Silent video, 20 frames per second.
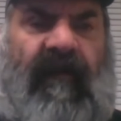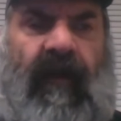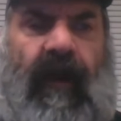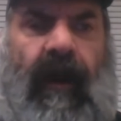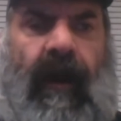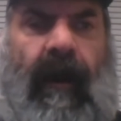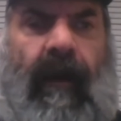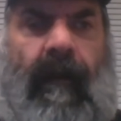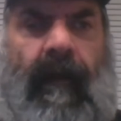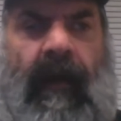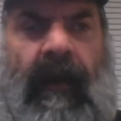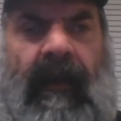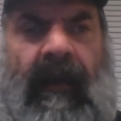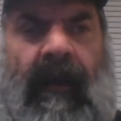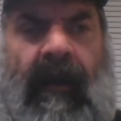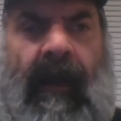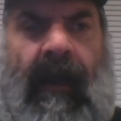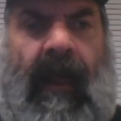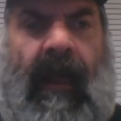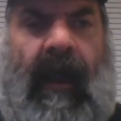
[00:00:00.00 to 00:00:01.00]
from
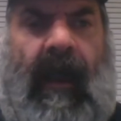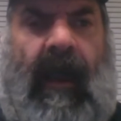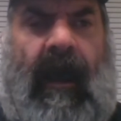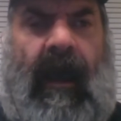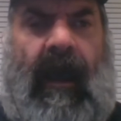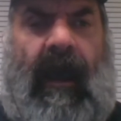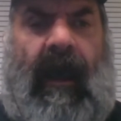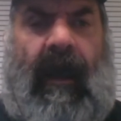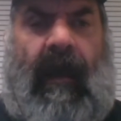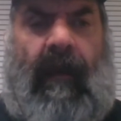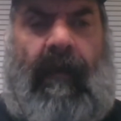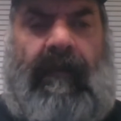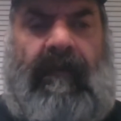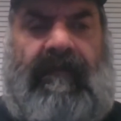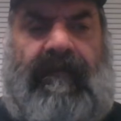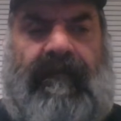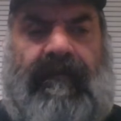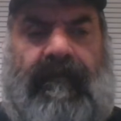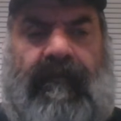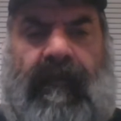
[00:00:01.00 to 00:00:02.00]

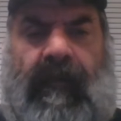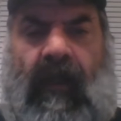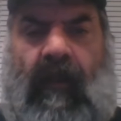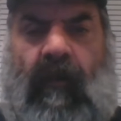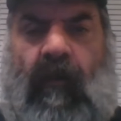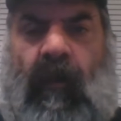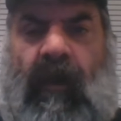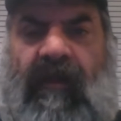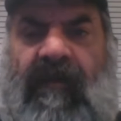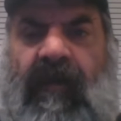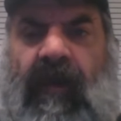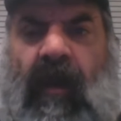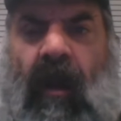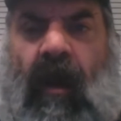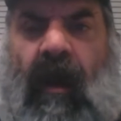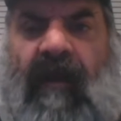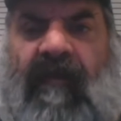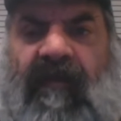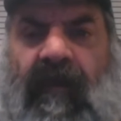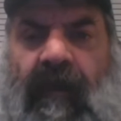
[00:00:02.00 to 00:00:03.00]
um, we've
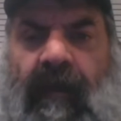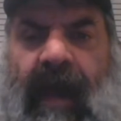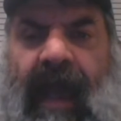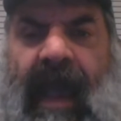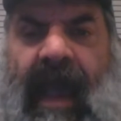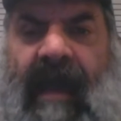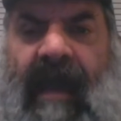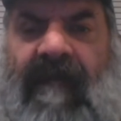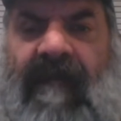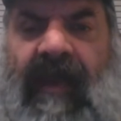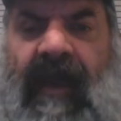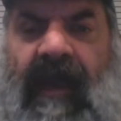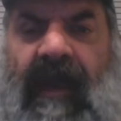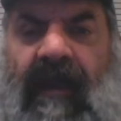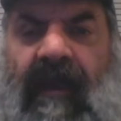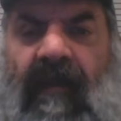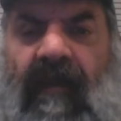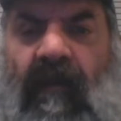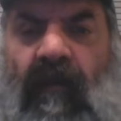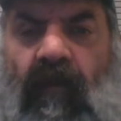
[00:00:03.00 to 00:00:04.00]
gone from
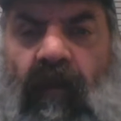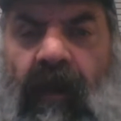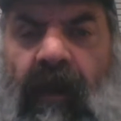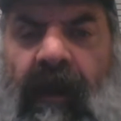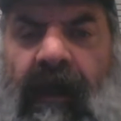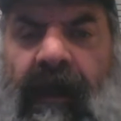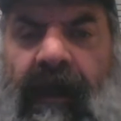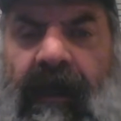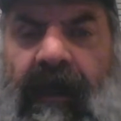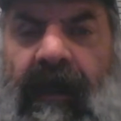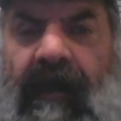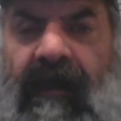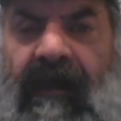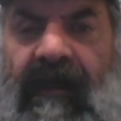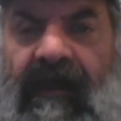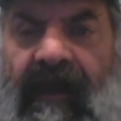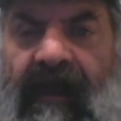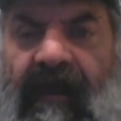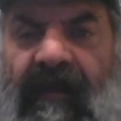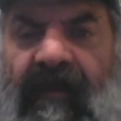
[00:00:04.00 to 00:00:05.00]
having really
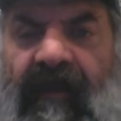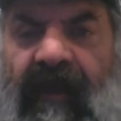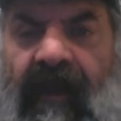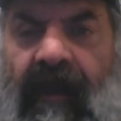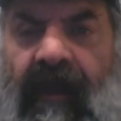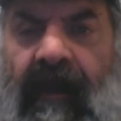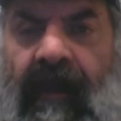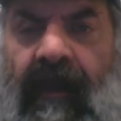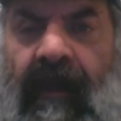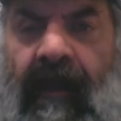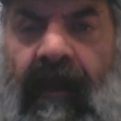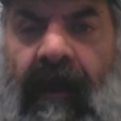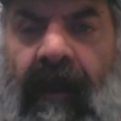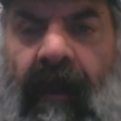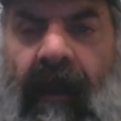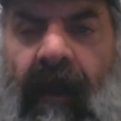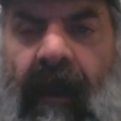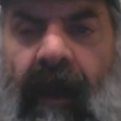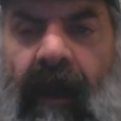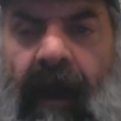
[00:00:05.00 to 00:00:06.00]
decent
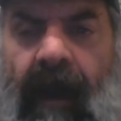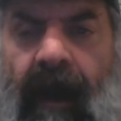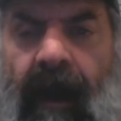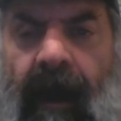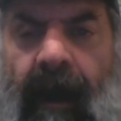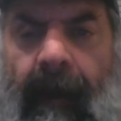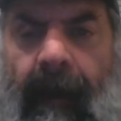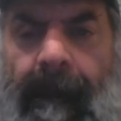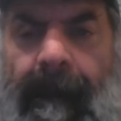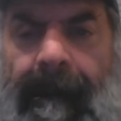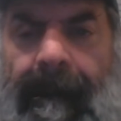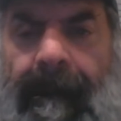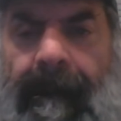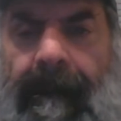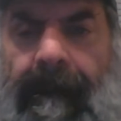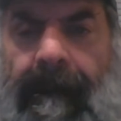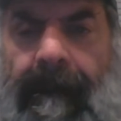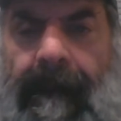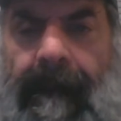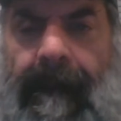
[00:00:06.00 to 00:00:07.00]
um,
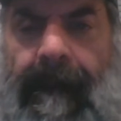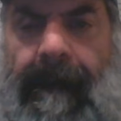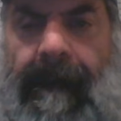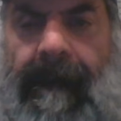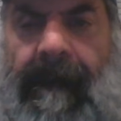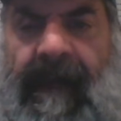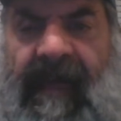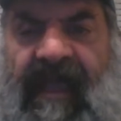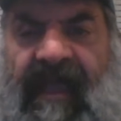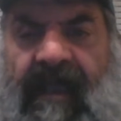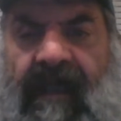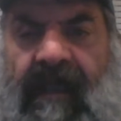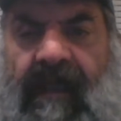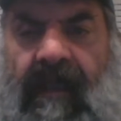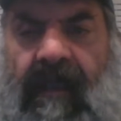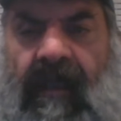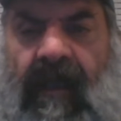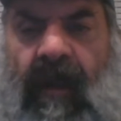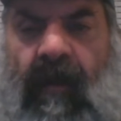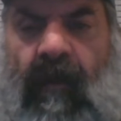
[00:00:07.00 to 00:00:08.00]

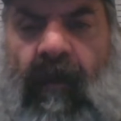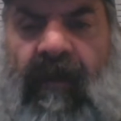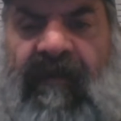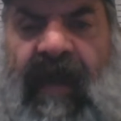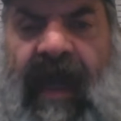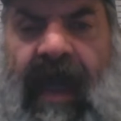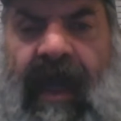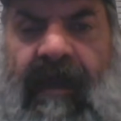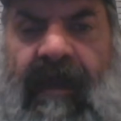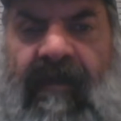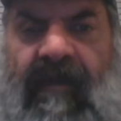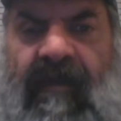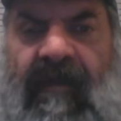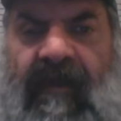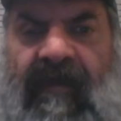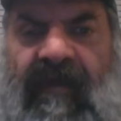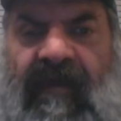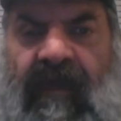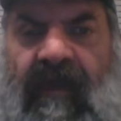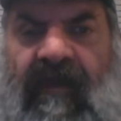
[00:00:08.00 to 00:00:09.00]
you know we've had
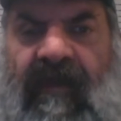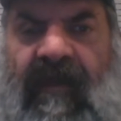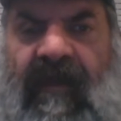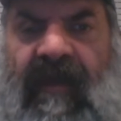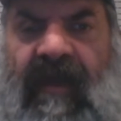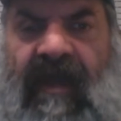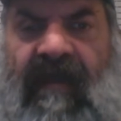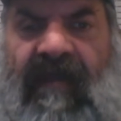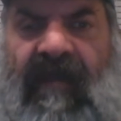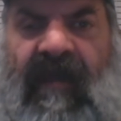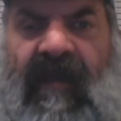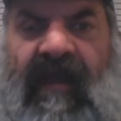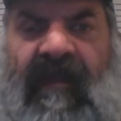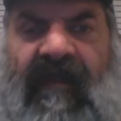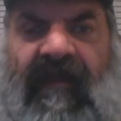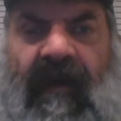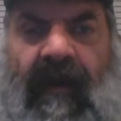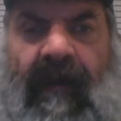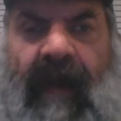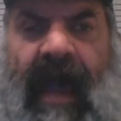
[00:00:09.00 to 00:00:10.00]

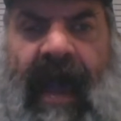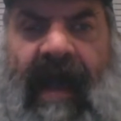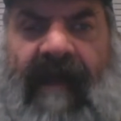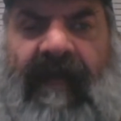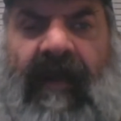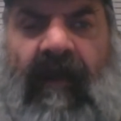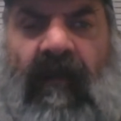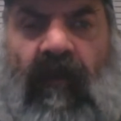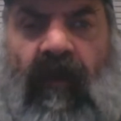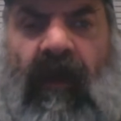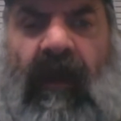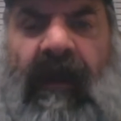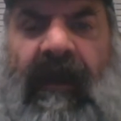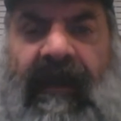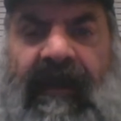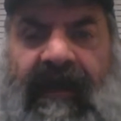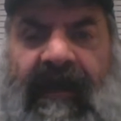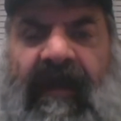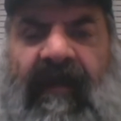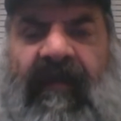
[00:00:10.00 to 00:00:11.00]
from having
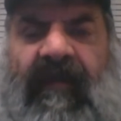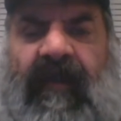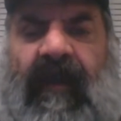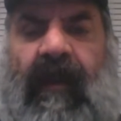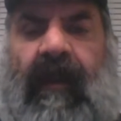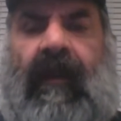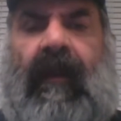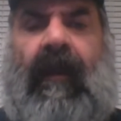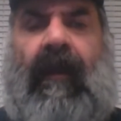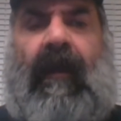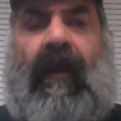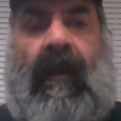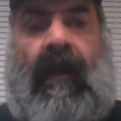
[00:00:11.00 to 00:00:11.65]
really decent